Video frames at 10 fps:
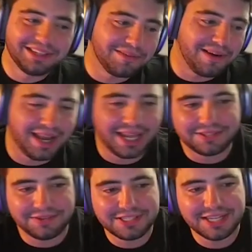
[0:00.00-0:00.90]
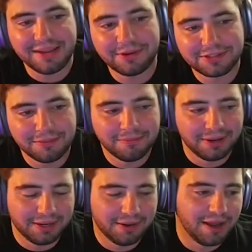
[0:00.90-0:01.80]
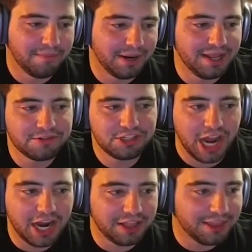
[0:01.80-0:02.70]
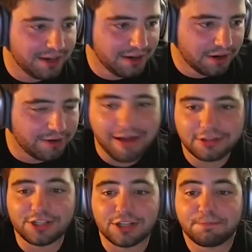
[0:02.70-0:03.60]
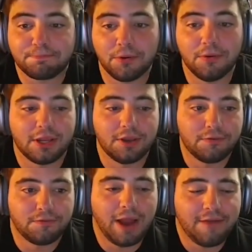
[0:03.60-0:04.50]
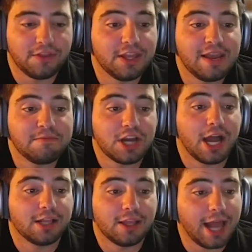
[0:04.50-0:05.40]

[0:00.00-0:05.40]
Laurent asks for his name. He goes, my name's Jonathan. Crowd starts booing you for having the name Jonathan.